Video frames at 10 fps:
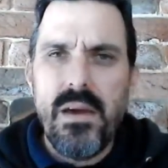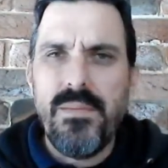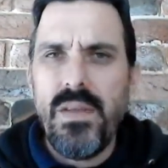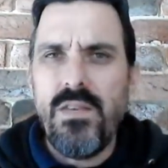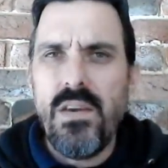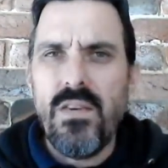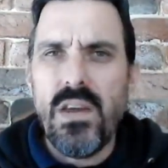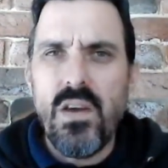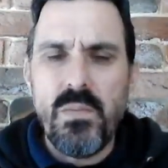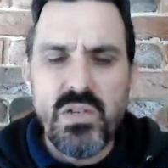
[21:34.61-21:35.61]
If you ever get
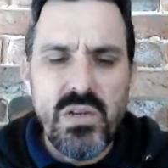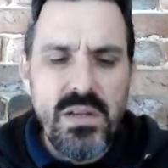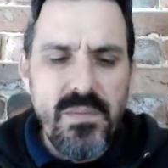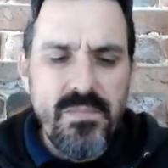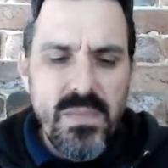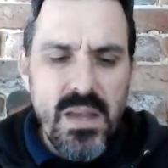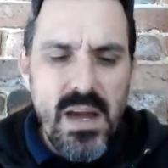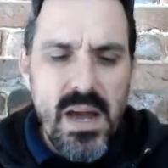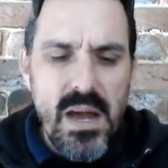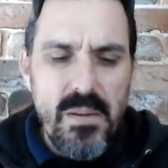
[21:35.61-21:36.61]
the opportunity,
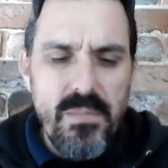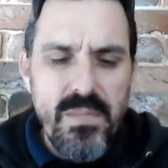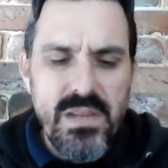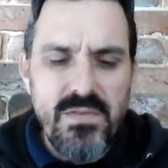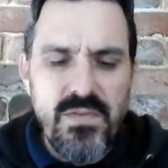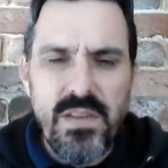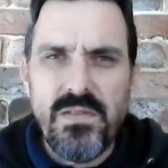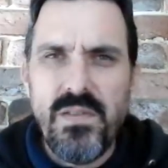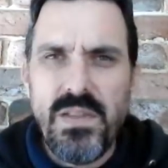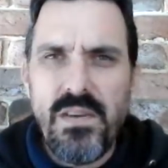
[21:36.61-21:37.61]
it's
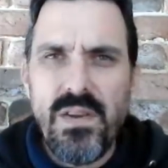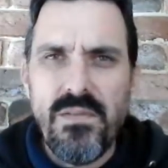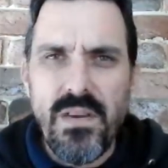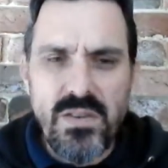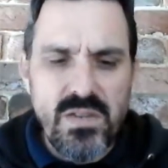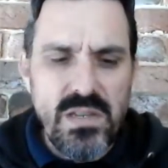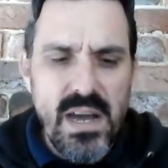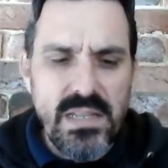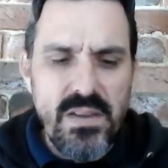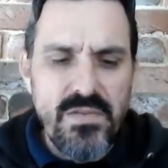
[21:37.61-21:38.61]
definitely a very
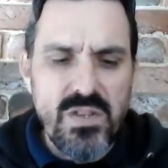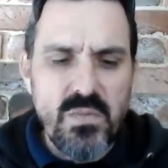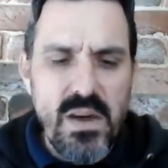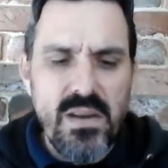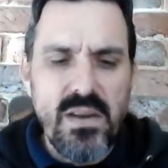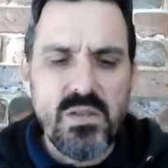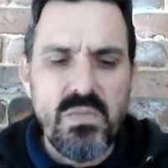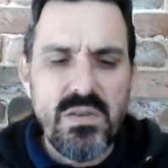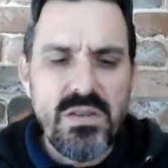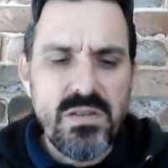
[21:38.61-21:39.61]
different smoking
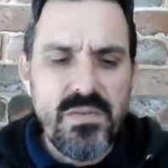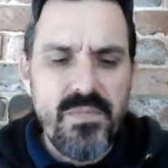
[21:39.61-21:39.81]
experience.